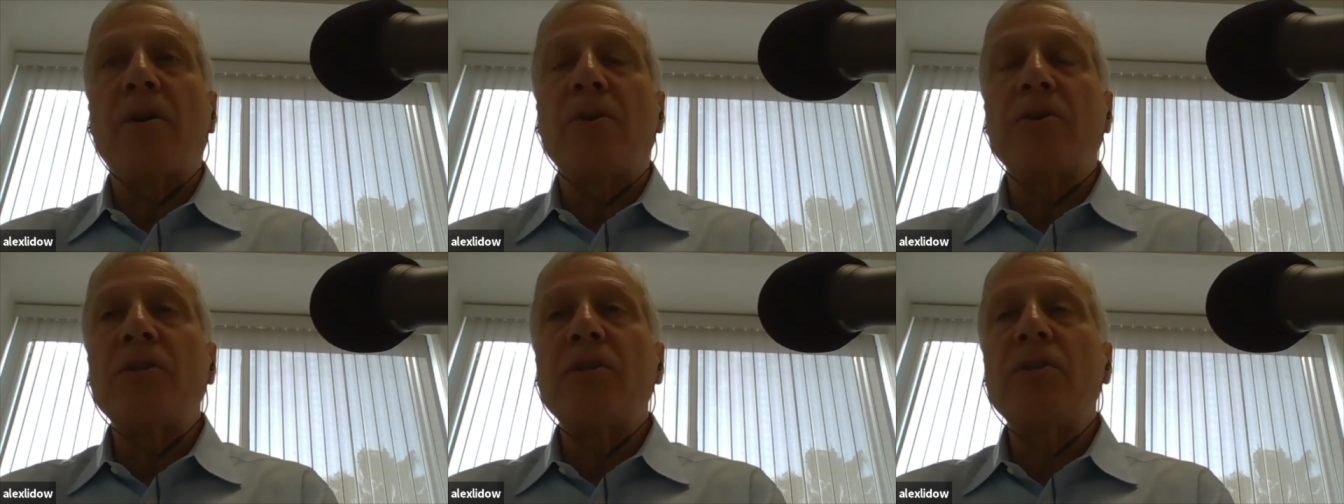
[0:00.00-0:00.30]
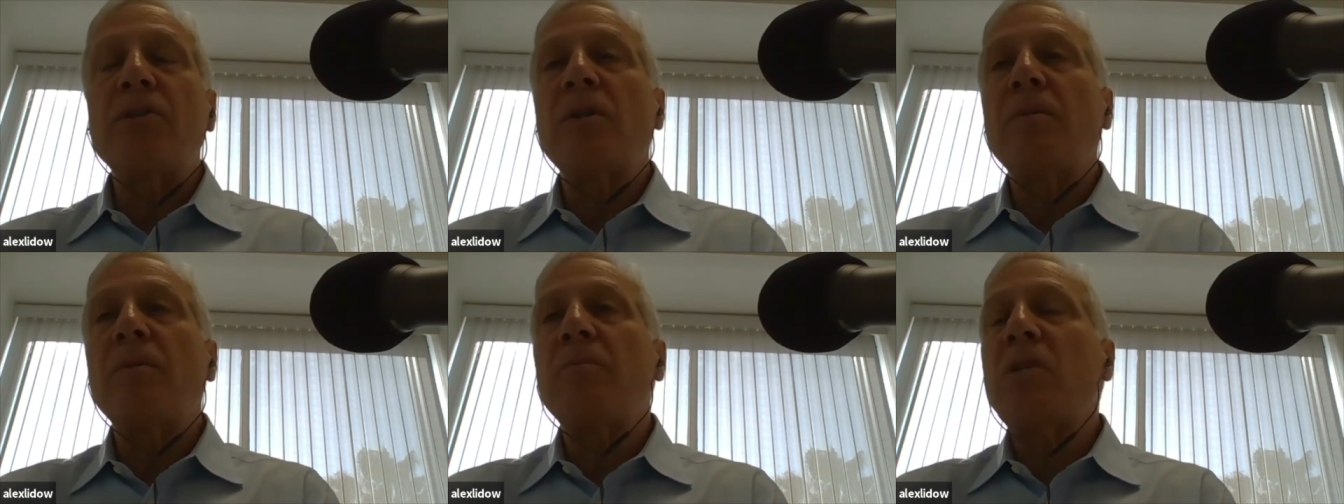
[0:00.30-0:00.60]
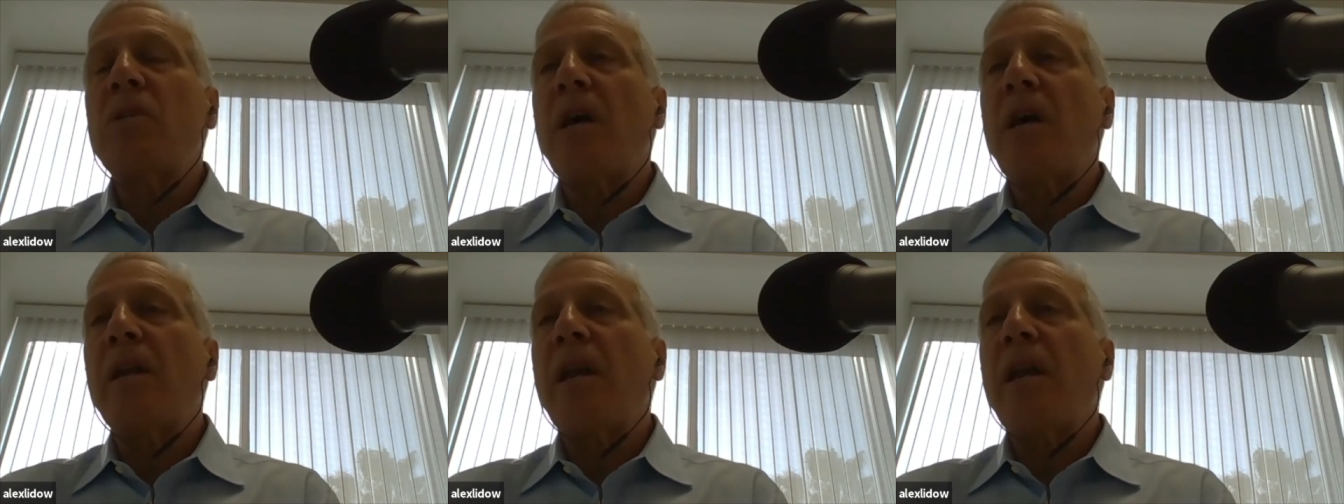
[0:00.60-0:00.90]
systems,
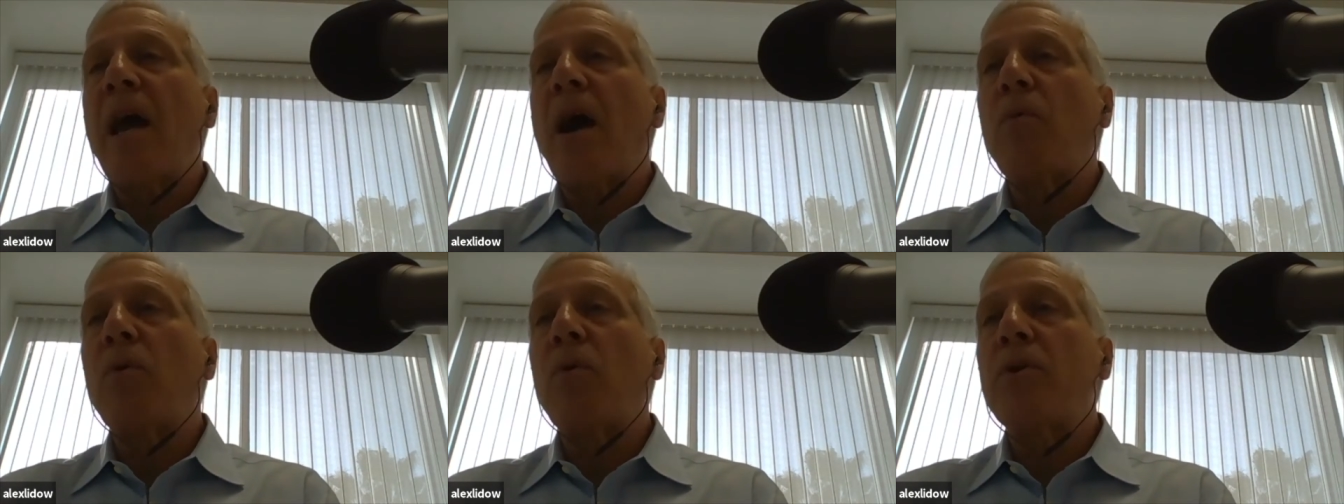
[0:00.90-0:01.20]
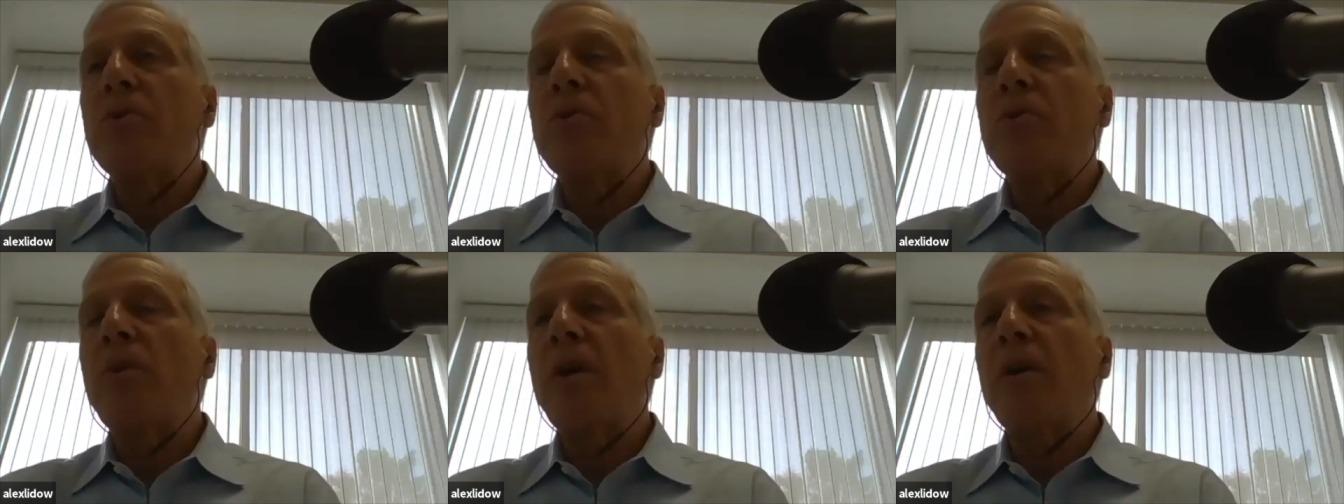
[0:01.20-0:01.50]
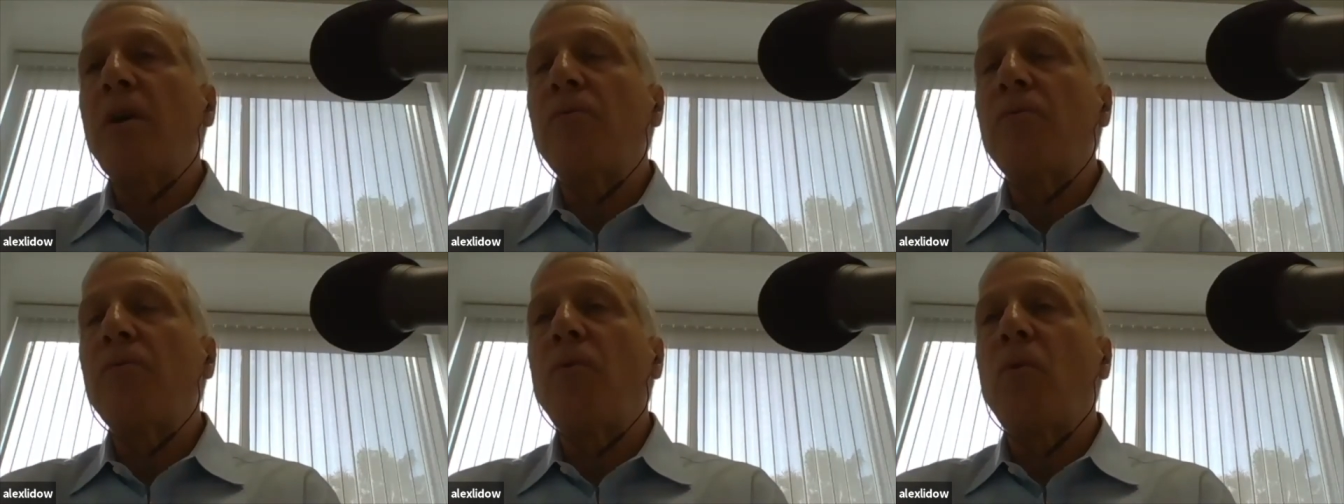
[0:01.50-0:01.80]
and now we're doing
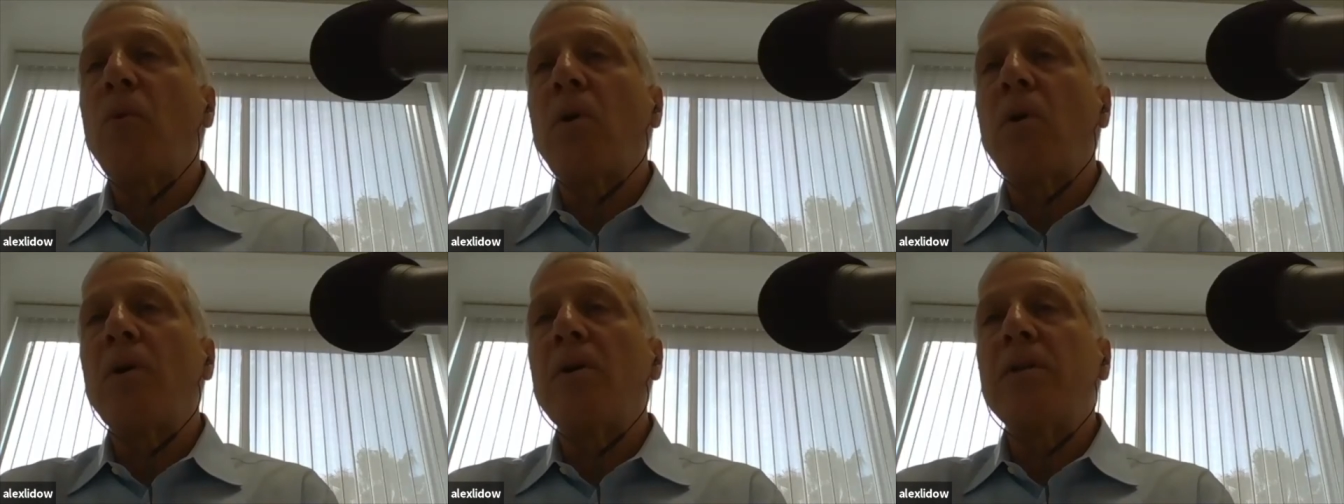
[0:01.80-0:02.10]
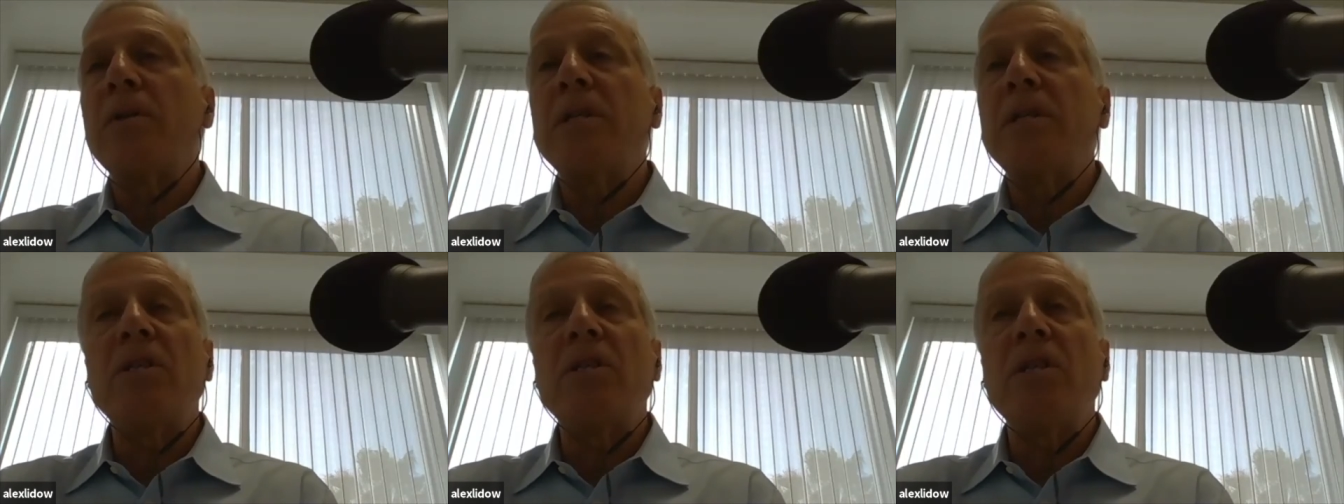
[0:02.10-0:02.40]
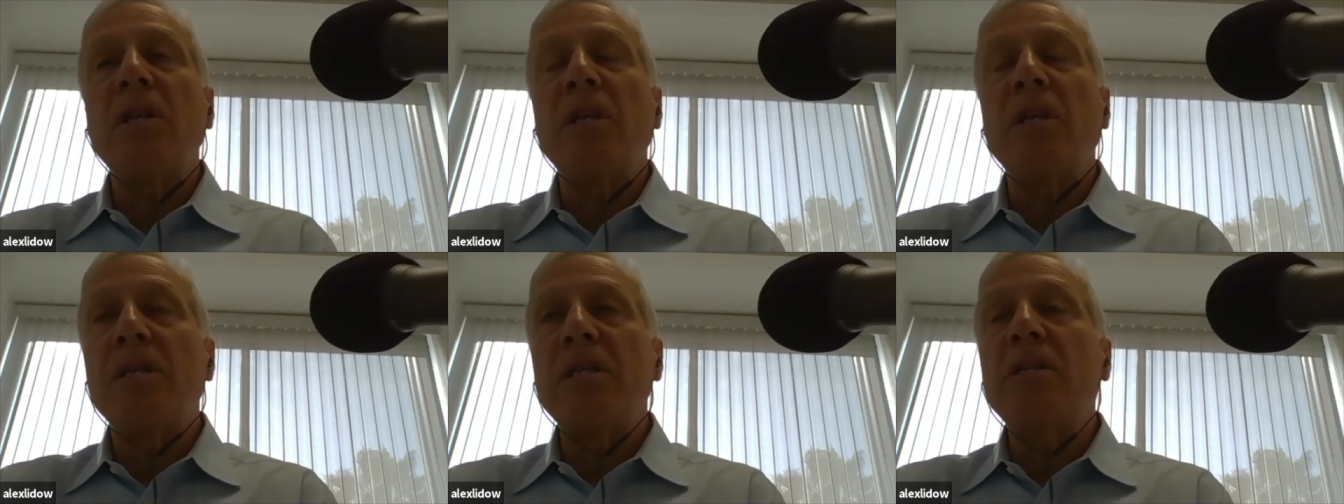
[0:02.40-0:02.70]
it for DC
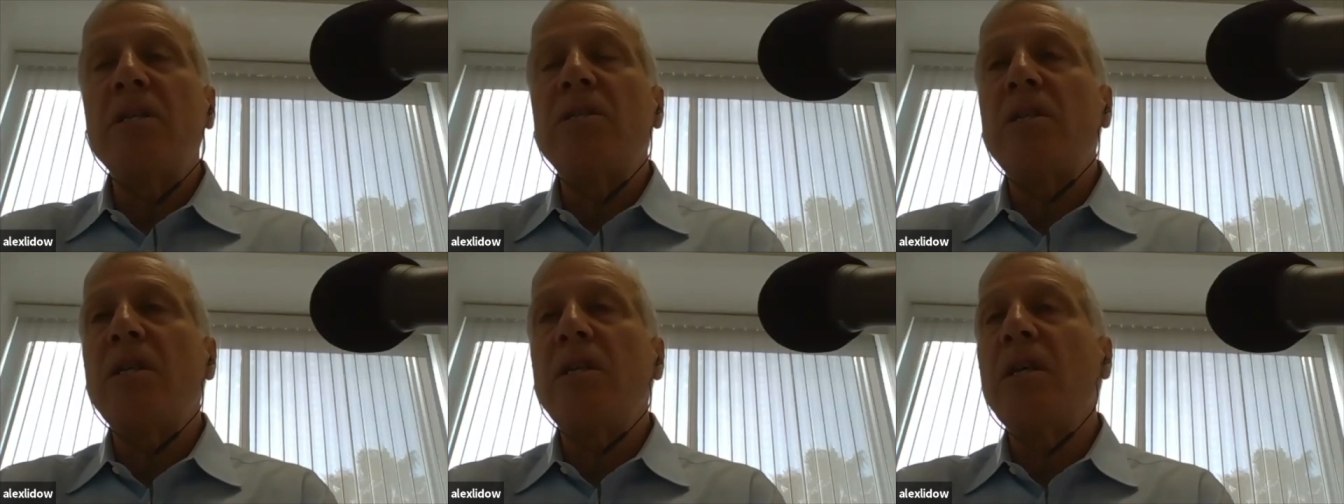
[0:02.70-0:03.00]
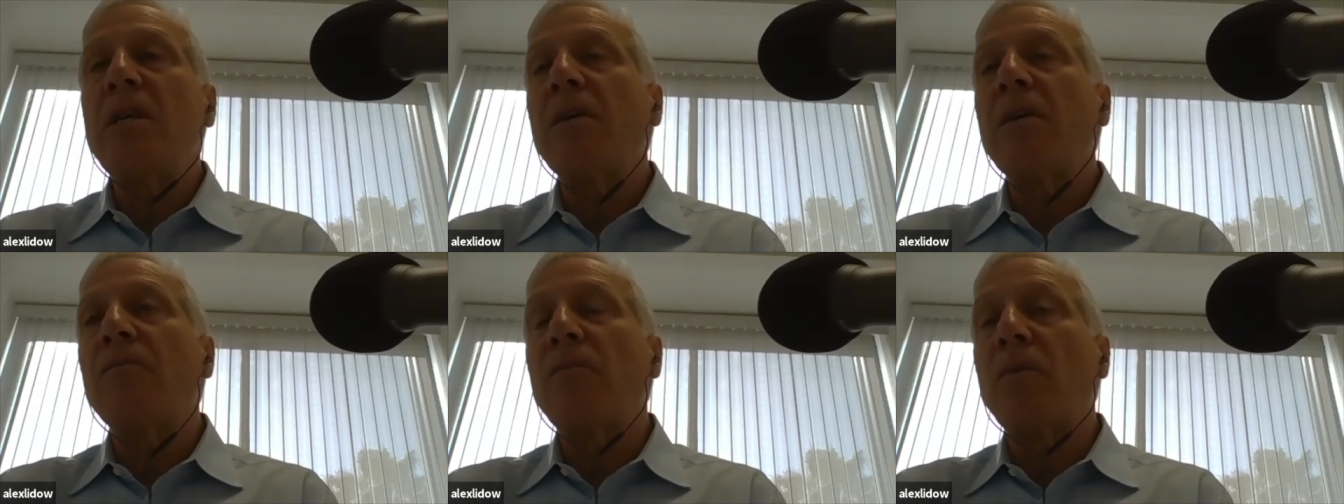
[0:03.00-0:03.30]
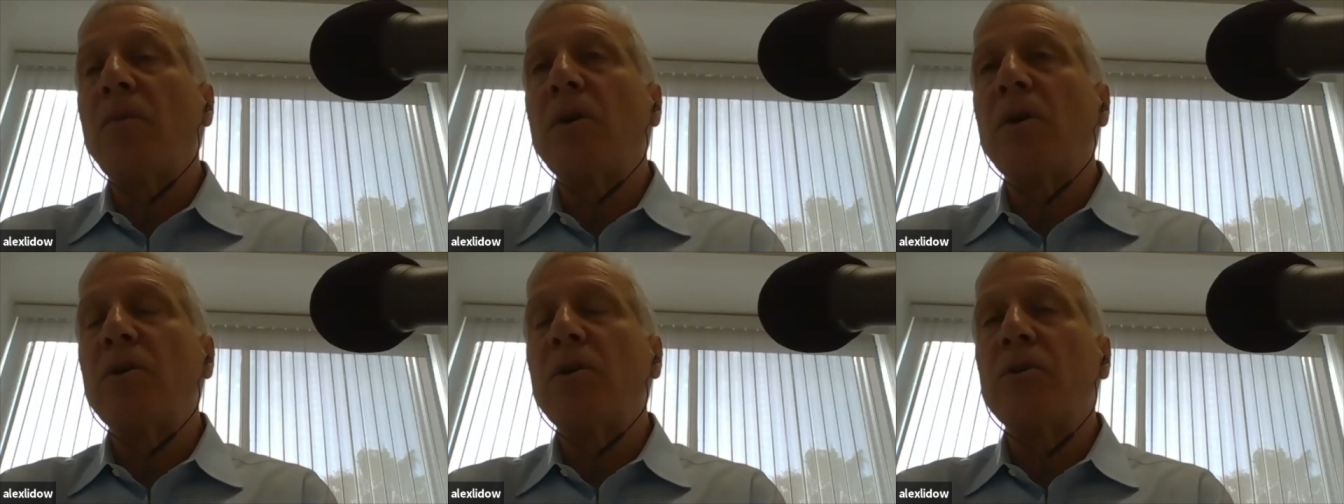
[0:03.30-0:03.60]
to DC
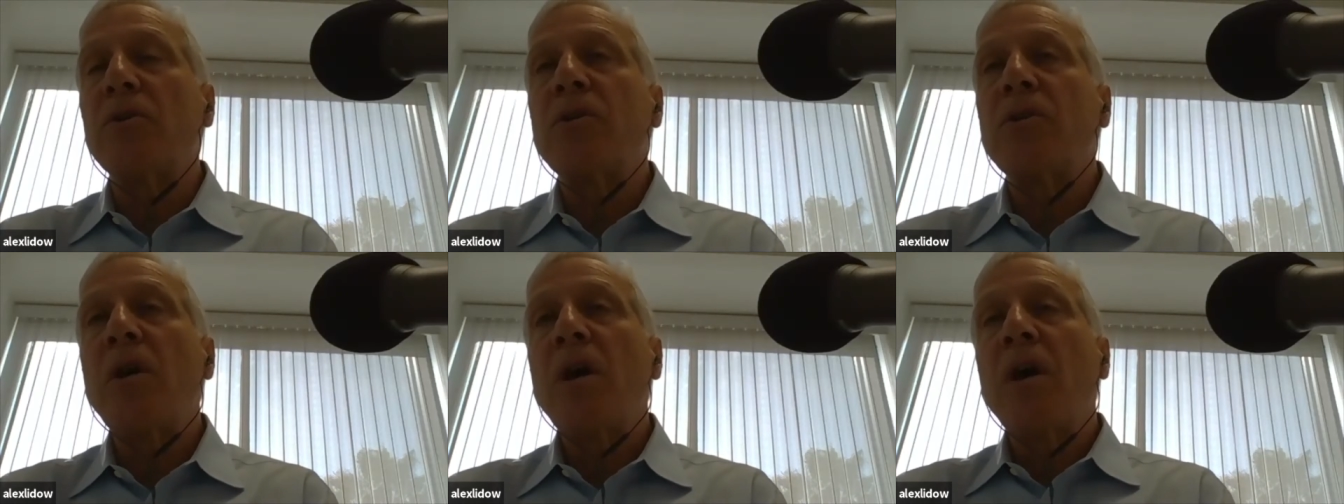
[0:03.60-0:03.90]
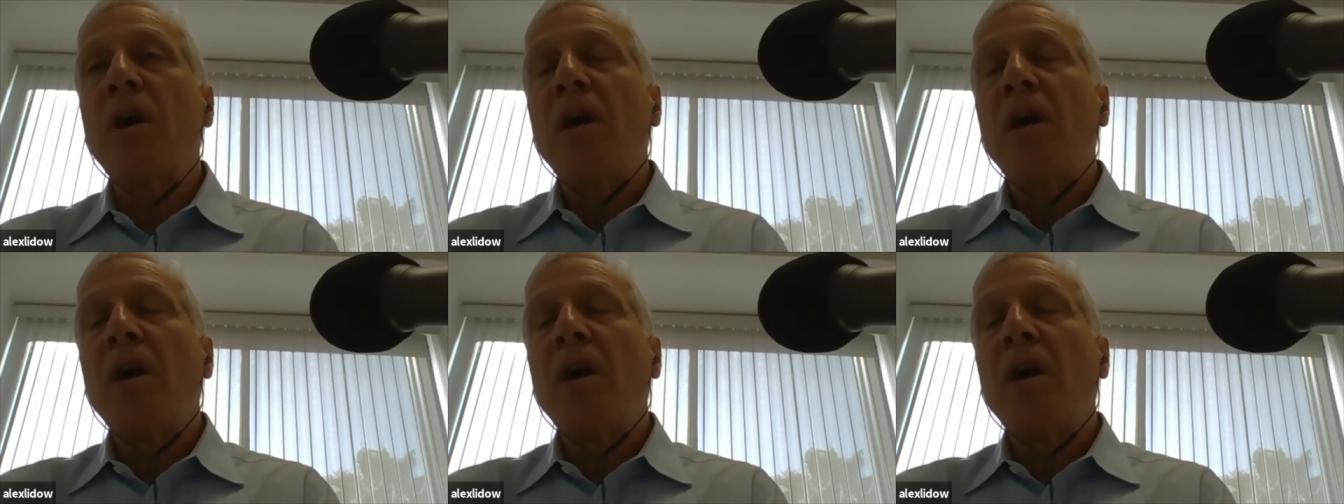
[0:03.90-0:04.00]
converters.